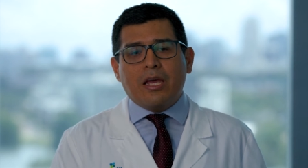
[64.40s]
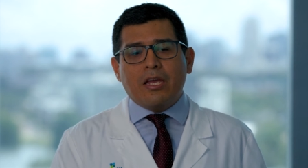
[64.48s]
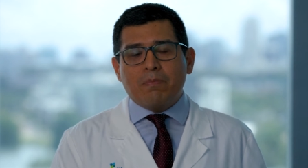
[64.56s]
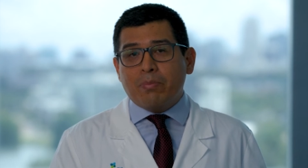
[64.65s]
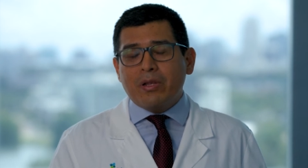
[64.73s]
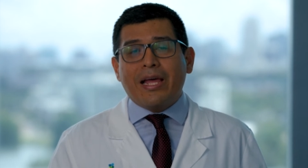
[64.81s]

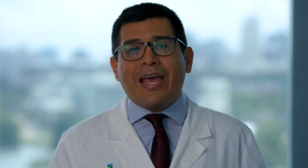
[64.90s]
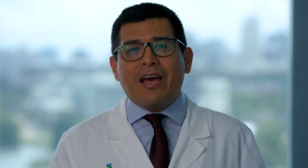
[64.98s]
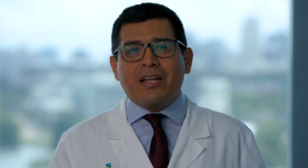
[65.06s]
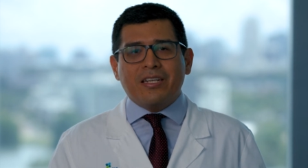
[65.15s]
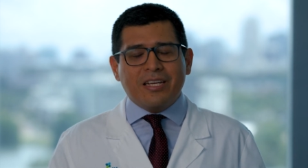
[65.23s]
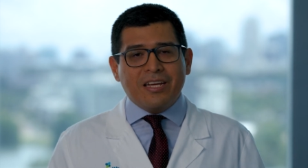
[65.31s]
a
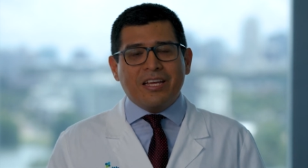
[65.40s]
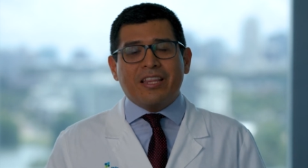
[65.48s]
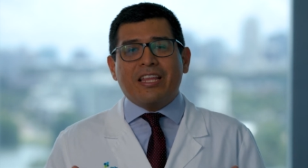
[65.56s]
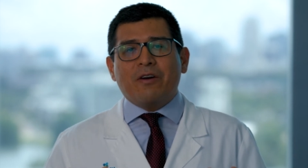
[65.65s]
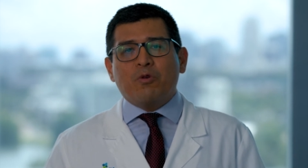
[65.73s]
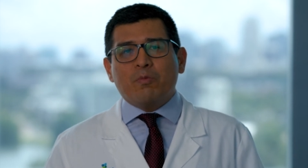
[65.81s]
plan
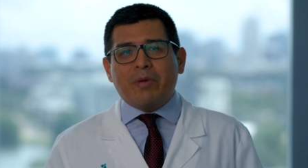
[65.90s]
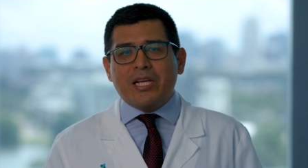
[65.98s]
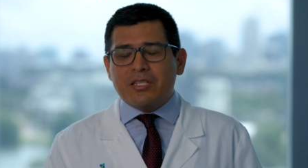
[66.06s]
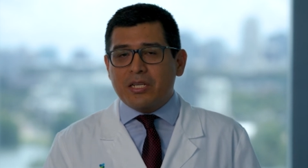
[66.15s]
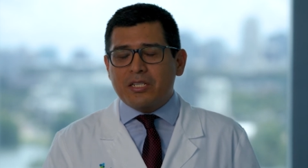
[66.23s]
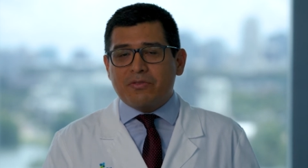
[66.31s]
that will
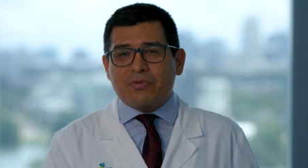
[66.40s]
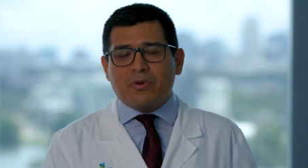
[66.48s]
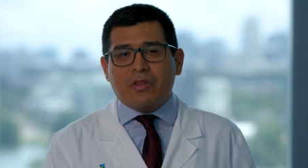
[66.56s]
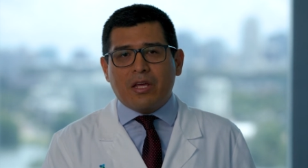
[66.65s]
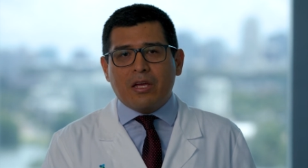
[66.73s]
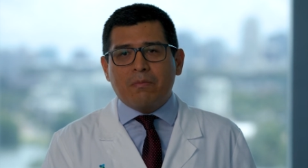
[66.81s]
make sense
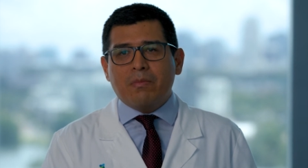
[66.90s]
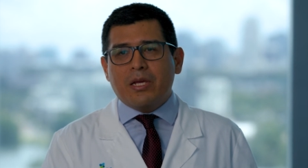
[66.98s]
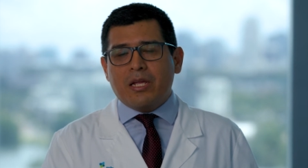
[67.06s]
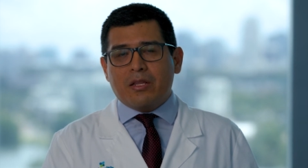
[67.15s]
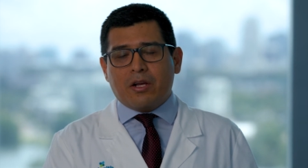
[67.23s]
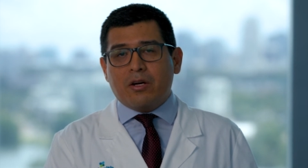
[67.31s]
for them
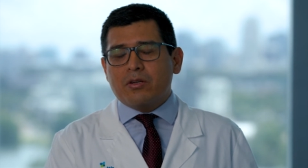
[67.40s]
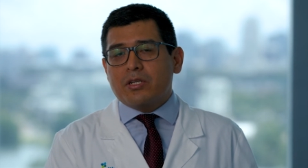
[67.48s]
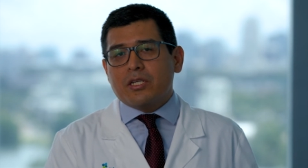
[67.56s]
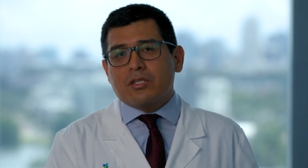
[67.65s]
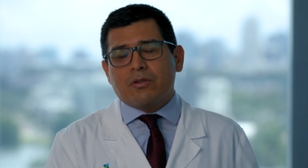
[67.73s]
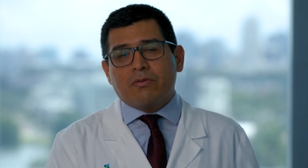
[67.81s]
in the
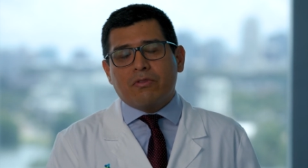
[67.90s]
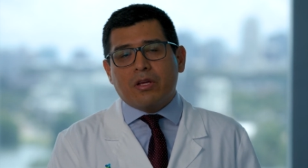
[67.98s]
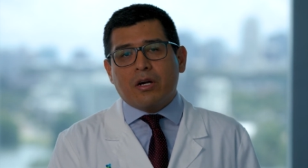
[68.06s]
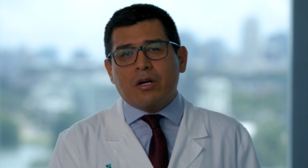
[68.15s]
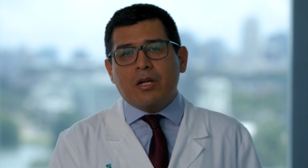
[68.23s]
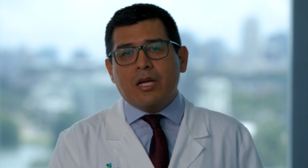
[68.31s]
context of
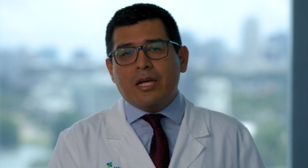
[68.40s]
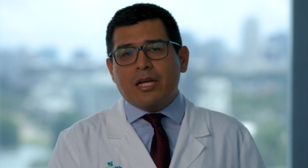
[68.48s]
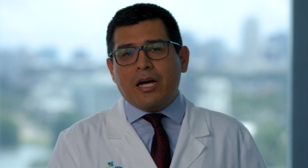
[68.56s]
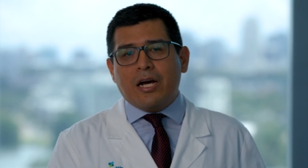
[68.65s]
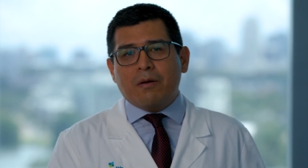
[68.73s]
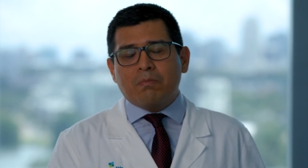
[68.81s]
their
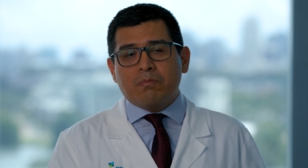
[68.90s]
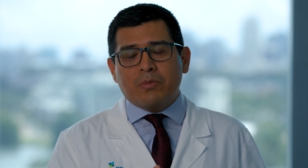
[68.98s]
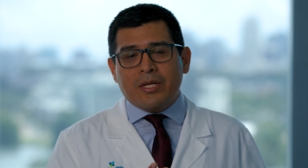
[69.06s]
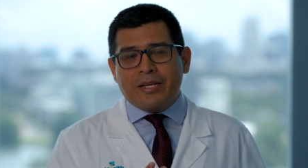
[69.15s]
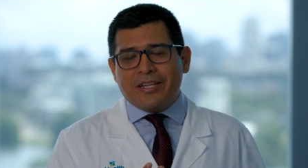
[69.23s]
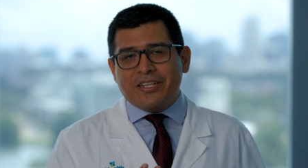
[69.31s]
um,
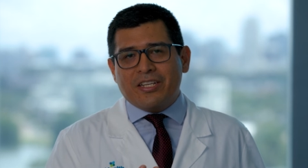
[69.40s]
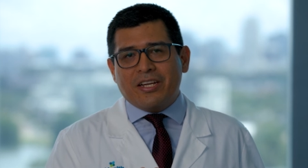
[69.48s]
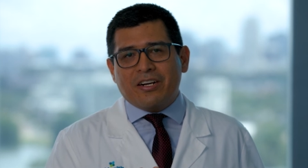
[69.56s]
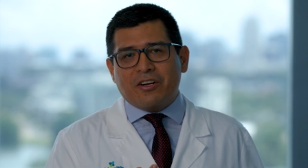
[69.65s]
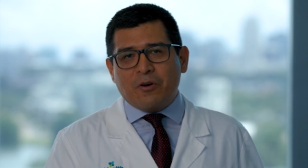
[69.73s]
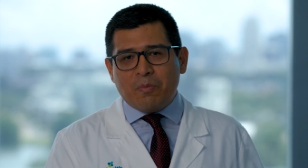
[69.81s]

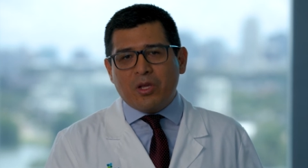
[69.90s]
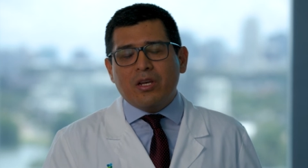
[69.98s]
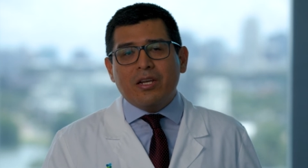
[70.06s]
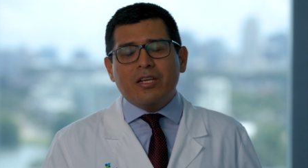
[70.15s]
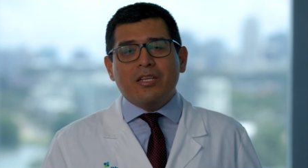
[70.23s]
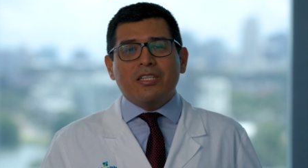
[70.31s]
their
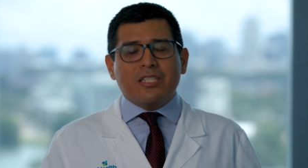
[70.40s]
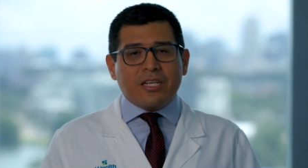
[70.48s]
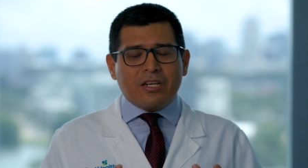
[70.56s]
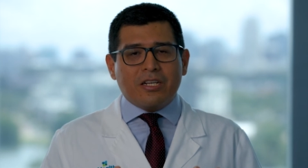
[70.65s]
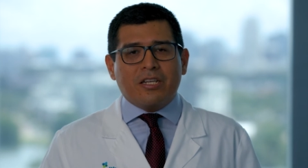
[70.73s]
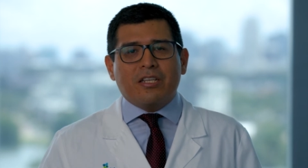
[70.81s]
communities,
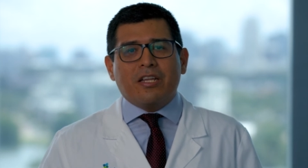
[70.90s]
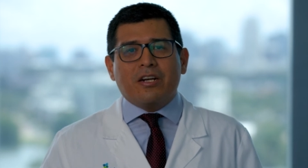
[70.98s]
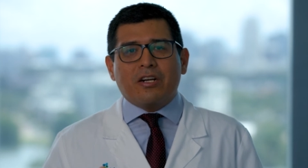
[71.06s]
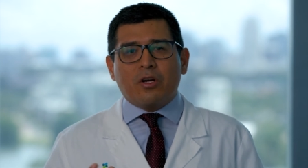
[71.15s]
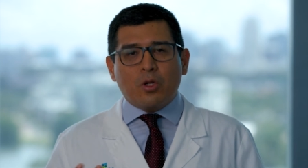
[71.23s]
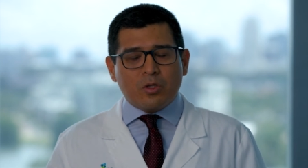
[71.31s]
in
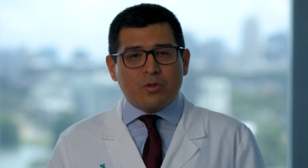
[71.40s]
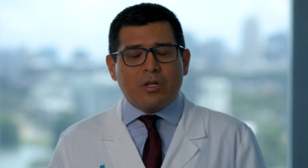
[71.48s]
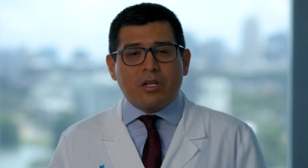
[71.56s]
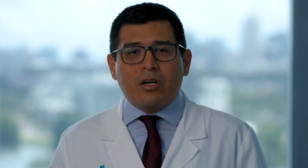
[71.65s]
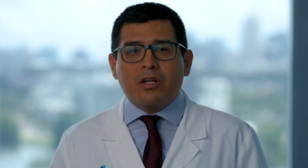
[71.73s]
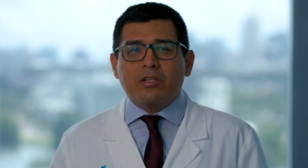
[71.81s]
their
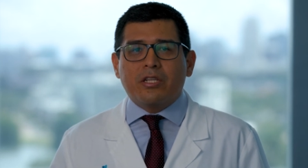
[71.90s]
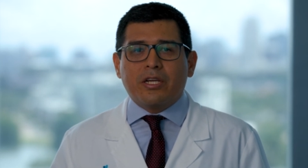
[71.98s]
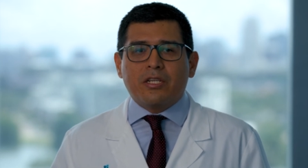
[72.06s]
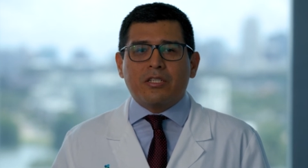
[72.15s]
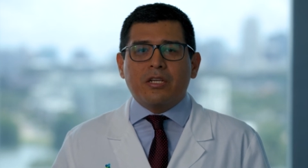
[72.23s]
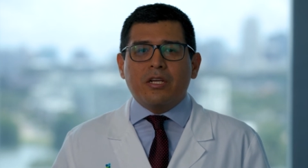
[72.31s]
cultural
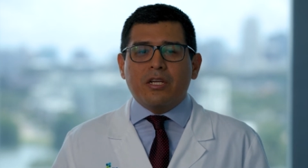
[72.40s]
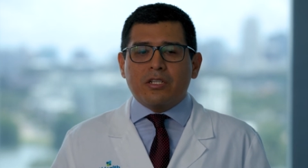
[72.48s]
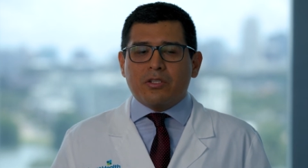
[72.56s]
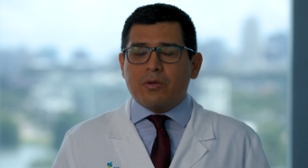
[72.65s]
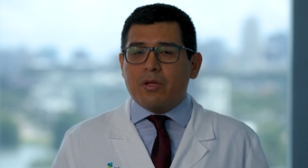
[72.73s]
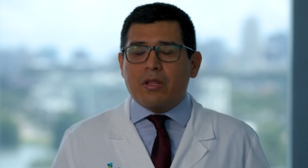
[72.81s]
context,
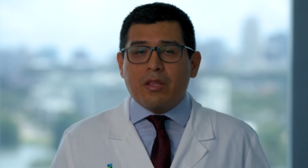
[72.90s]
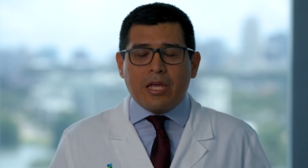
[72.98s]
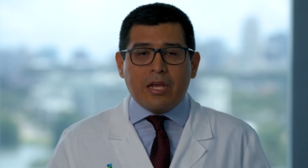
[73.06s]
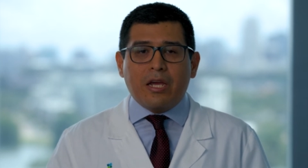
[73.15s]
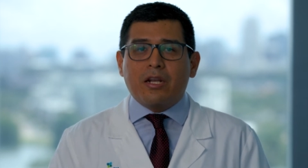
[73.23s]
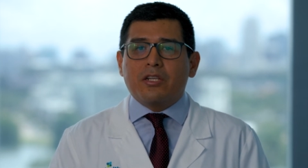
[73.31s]
so that
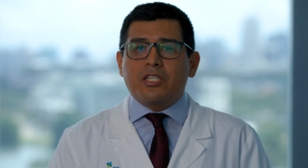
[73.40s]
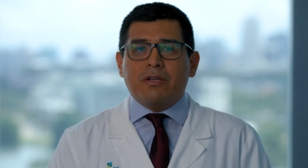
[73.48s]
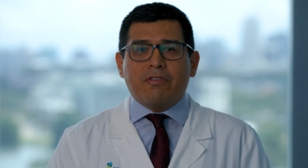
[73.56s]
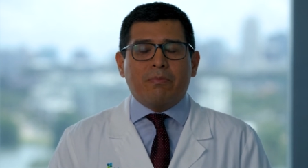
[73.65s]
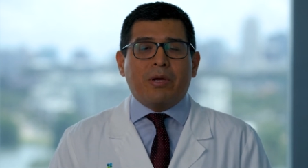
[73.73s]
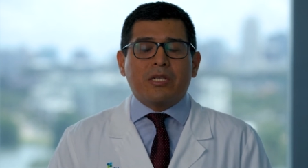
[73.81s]
they can
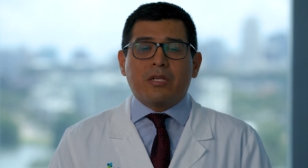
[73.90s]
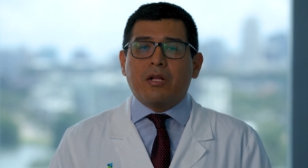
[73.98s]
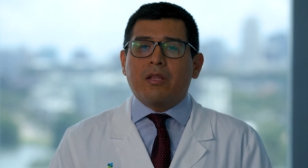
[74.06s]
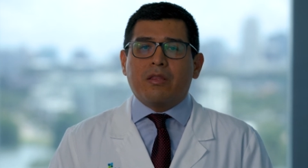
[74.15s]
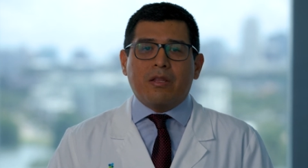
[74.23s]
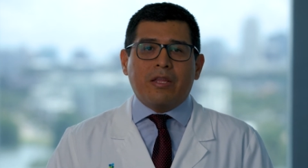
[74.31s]
achieve the best
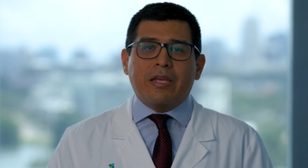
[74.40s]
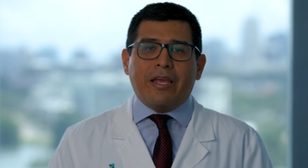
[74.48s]
health that they